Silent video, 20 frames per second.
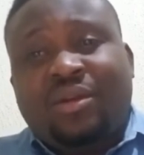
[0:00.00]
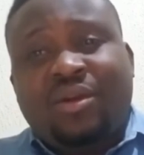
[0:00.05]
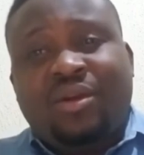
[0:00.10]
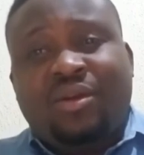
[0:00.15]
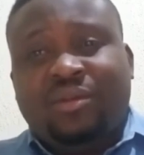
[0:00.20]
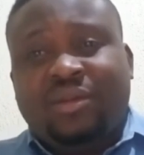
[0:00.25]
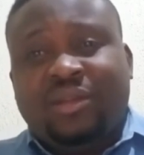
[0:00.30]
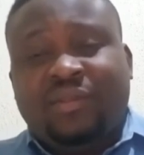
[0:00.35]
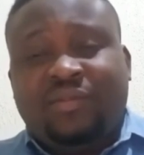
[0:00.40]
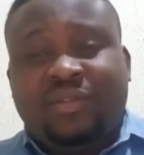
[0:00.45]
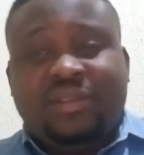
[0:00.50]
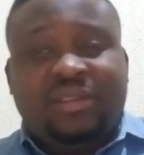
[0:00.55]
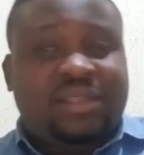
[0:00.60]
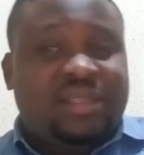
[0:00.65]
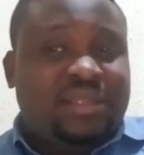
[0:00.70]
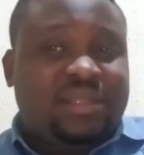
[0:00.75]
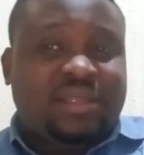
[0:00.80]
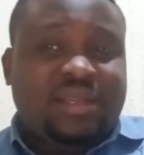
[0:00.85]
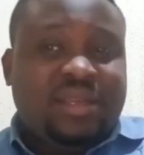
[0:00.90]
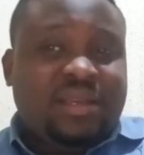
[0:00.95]
own. If it
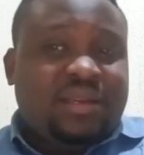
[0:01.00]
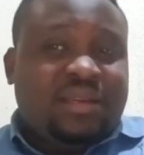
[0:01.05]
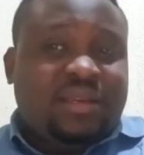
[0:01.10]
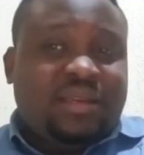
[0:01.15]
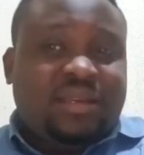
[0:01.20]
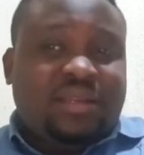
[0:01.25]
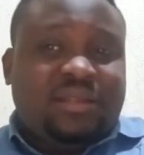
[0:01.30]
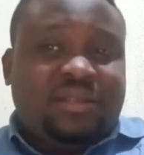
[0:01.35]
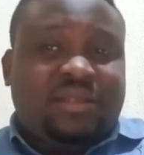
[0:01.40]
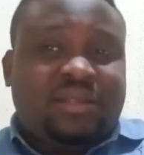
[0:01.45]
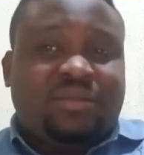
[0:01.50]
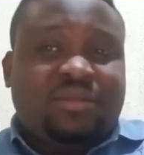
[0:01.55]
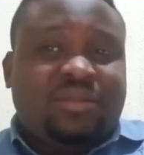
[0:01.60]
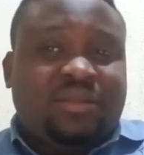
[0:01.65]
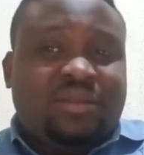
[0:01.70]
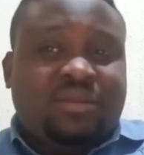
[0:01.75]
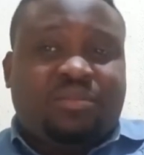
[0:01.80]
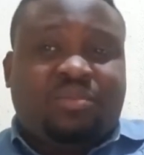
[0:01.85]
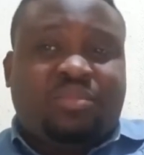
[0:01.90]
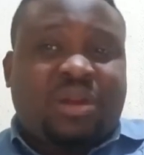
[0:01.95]
is his
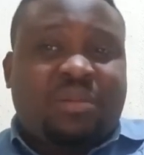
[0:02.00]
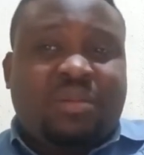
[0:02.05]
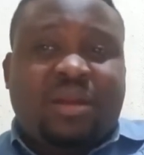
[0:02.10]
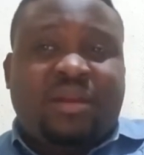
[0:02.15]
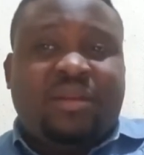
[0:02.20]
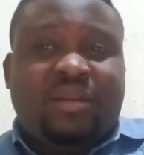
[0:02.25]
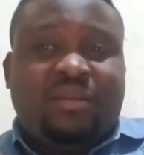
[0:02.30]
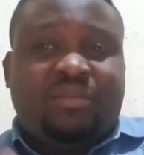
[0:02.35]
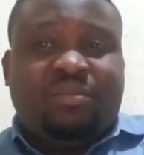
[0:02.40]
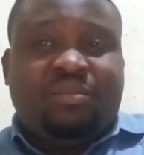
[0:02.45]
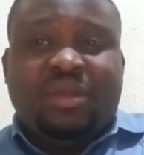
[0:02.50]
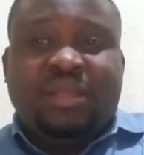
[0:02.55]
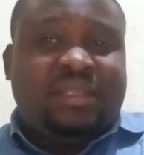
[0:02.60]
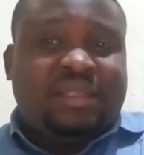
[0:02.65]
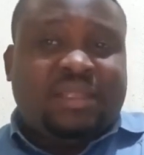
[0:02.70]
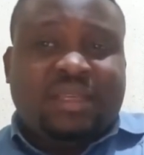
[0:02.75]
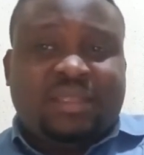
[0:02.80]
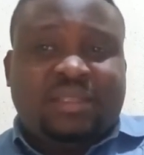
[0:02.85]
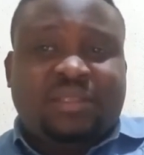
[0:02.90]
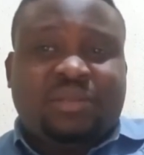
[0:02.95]
primary
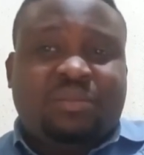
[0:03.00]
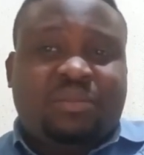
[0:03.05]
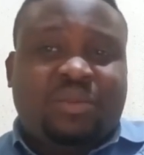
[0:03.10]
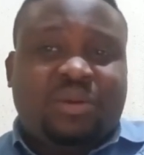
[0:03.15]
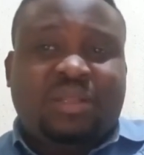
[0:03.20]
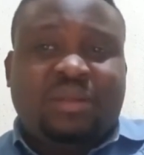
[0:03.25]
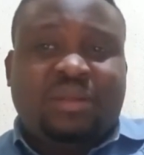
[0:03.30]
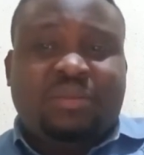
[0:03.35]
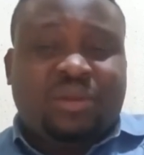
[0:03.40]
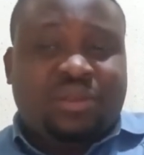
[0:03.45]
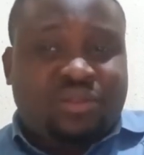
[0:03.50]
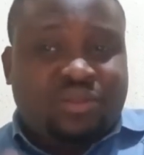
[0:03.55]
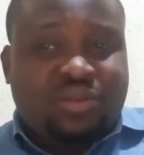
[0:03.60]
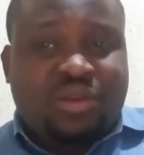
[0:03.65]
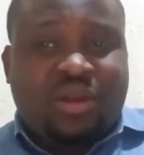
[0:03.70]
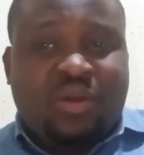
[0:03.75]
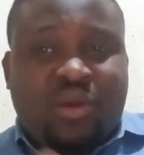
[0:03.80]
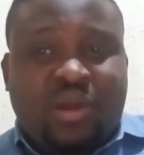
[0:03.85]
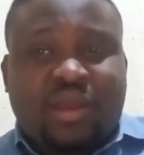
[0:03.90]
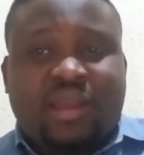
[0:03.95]
business, it's important because you
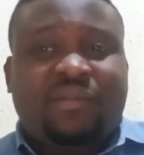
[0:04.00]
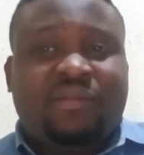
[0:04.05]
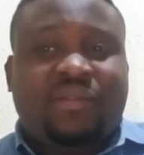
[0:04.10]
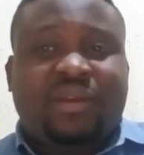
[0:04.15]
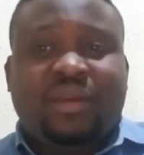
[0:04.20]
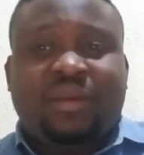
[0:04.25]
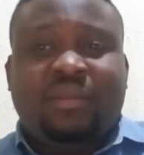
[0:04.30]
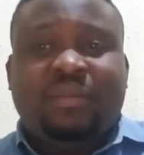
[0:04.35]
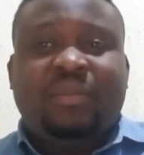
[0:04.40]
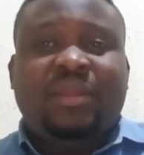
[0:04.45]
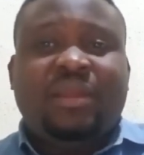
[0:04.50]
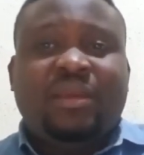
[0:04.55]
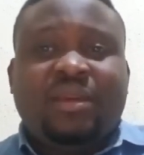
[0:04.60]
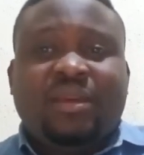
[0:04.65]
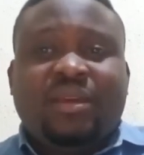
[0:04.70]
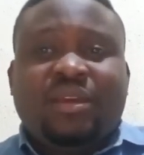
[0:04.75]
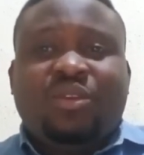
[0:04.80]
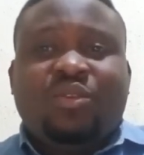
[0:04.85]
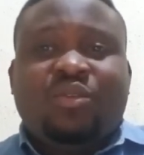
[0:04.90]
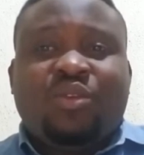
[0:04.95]
are working for him.
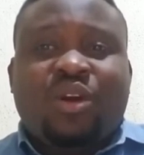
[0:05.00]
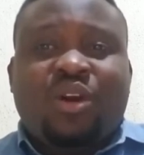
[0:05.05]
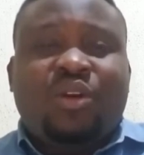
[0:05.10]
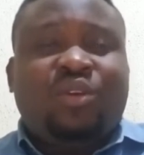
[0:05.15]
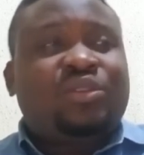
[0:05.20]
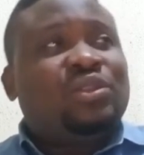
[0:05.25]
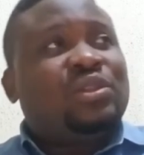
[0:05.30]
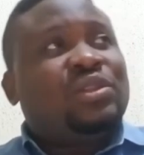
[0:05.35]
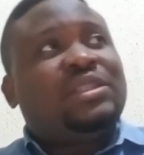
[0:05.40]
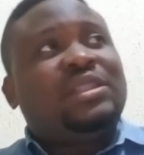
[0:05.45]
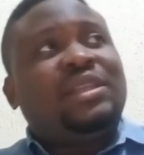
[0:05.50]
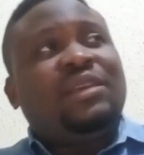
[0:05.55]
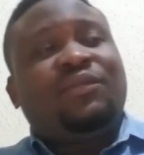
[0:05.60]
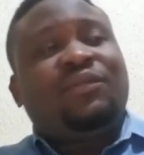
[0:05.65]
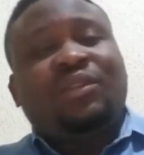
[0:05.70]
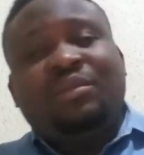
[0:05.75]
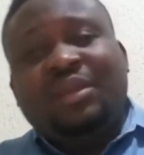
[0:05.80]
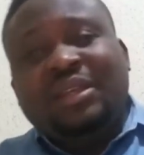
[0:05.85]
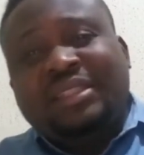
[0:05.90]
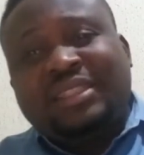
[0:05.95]
You also see
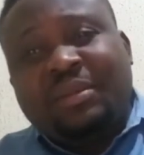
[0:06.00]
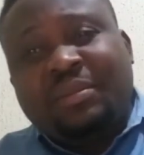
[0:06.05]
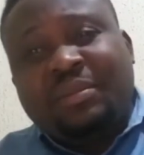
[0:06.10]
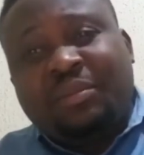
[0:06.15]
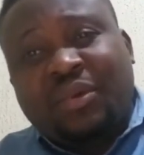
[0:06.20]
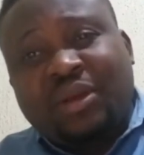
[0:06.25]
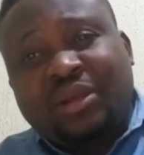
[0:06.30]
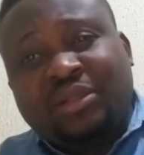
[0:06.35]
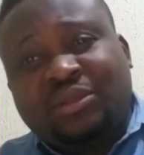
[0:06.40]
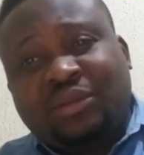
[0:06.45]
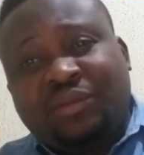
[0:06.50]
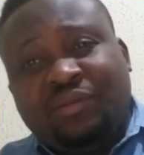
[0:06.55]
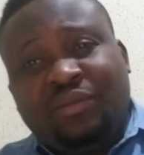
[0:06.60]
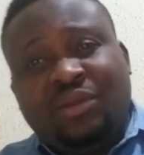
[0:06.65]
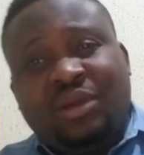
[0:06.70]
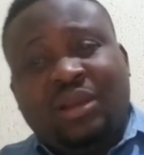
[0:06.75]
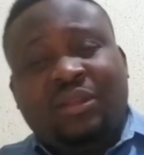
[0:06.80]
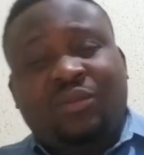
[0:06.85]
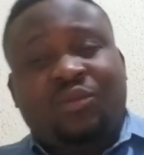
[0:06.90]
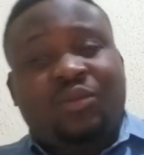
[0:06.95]
from the same point of
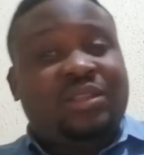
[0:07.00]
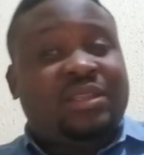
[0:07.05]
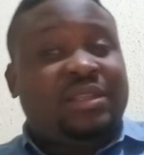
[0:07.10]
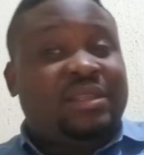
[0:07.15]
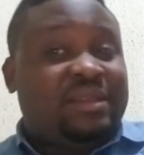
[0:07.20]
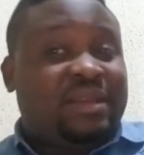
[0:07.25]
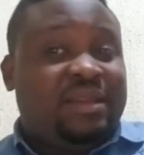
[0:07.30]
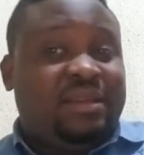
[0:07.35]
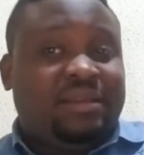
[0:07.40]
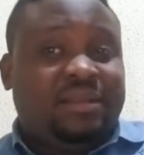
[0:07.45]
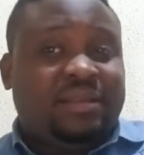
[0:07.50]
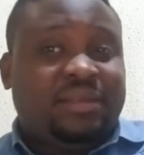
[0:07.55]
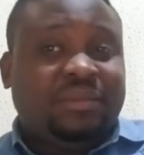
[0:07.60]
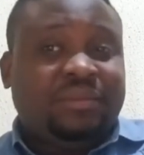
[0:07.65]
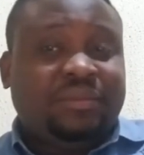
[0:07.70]
view at which his age.